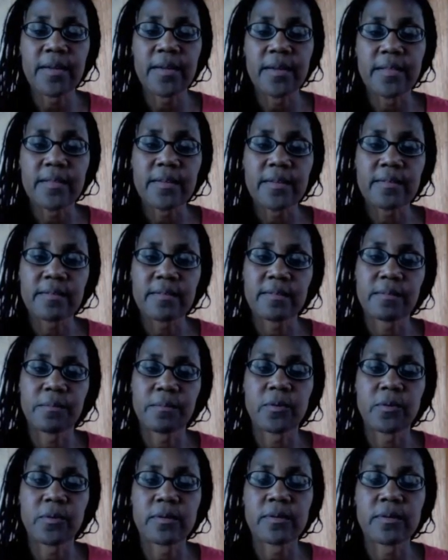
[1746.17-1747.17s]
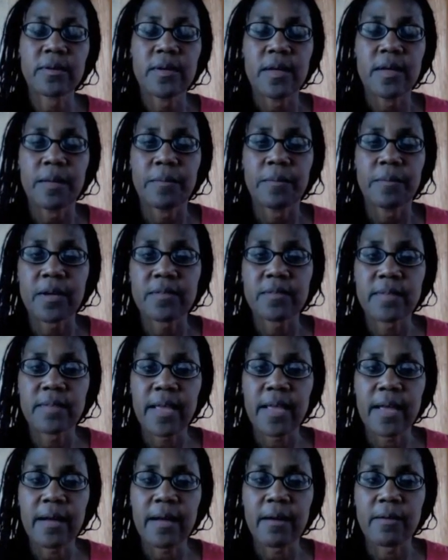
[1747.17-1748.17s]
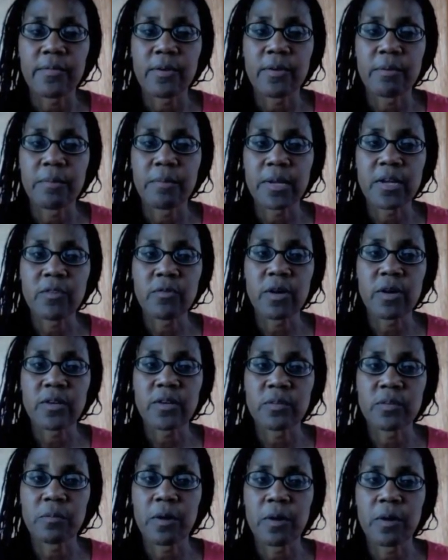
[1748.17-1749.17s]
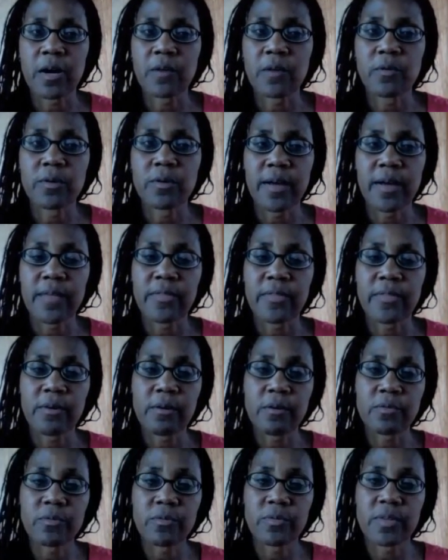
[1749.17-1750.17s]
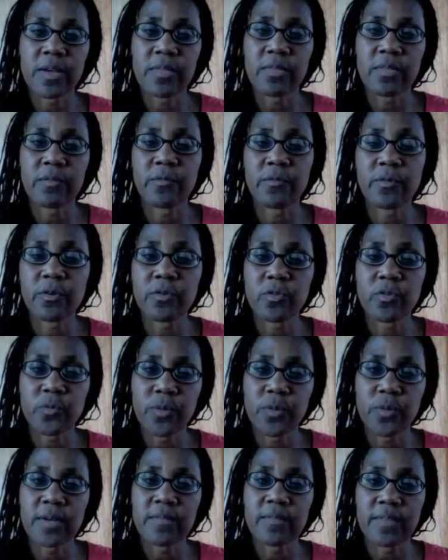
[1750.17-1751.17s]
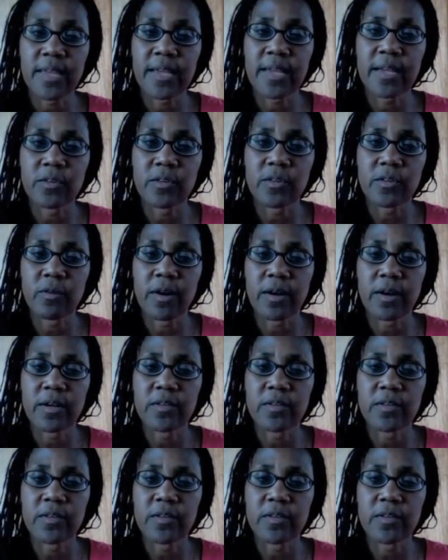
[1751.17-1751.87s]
This is important because now there are many drugs in the market where death occurs within the first week of taking a drug.